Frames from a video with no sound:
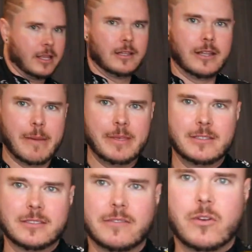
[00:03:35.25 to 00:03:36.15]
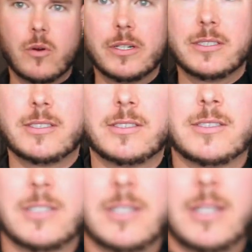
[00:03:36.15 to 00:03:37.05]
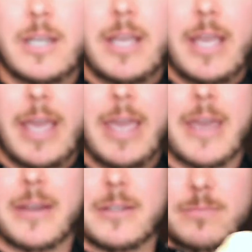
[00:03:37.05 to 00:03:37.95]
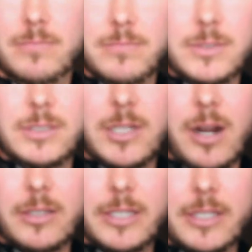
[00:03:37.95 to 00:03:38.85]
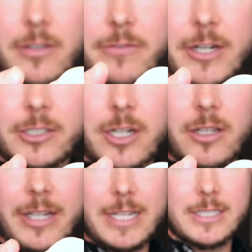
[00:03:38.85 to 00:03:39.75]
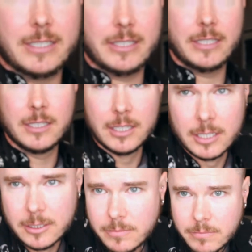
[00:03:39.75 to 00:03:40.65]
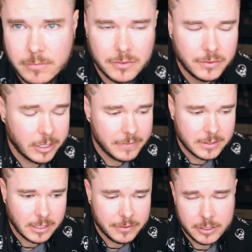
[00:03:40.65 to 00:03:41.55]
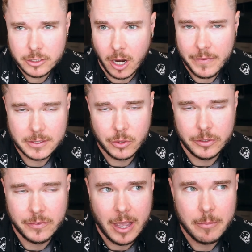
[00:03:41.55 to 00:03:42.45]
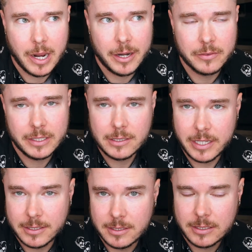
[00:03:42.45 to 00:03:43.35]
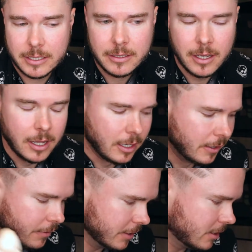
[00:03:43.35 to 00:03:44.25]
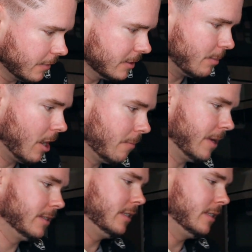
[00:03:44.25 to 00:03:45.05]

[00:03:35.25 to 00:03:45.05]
lemons, of course, and garlic, fresh garlic ideally. If you have the stuff in the jar, that's totally fine, but I don't think it tastes as good. This stuff is bomb, it's